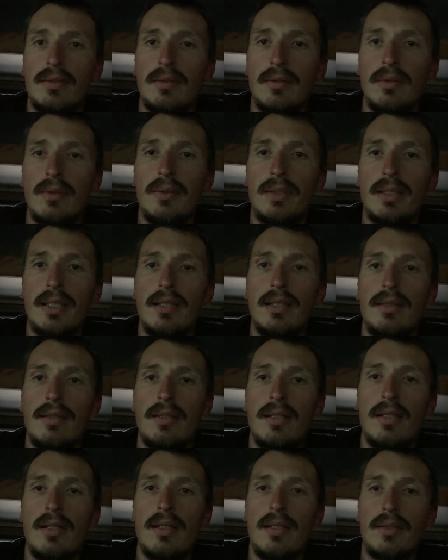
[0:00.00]
look at
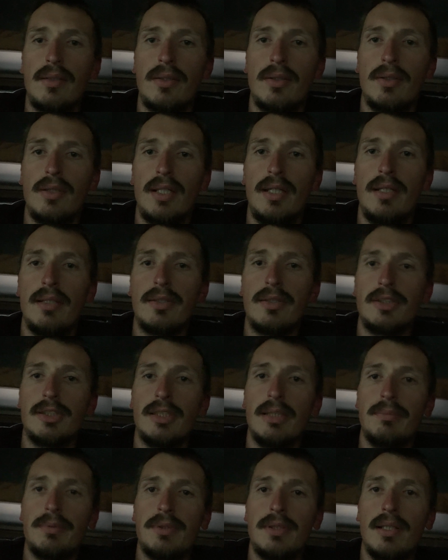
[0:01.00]
container ships